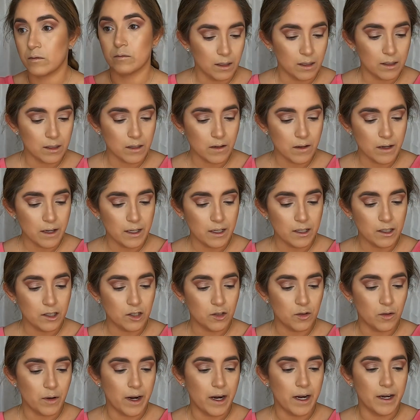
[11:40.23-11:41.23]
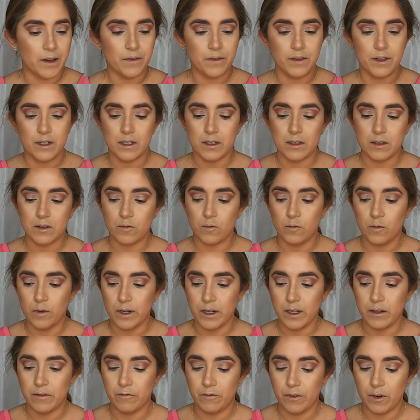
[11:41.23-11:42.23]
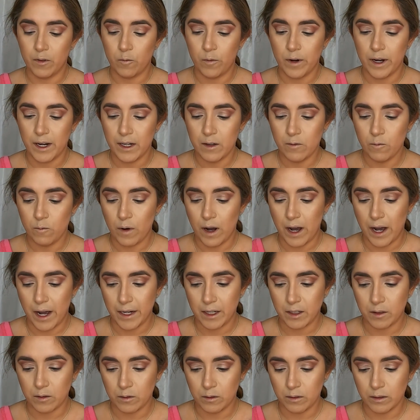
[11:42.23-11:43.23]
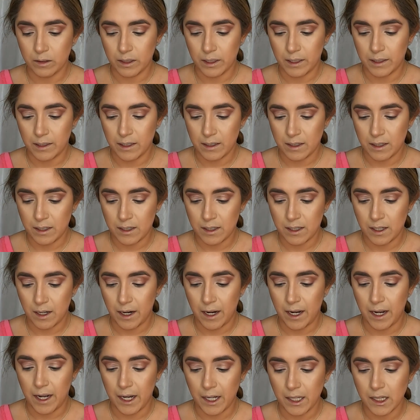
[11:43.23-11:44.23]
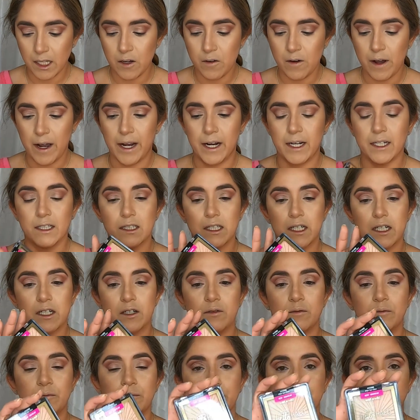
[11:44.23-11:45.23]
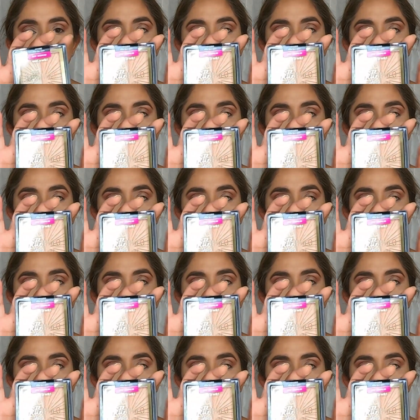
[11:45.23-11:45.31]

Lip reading: Let's go ahead and try this one from Wet n Wild, and this is the Hello Halo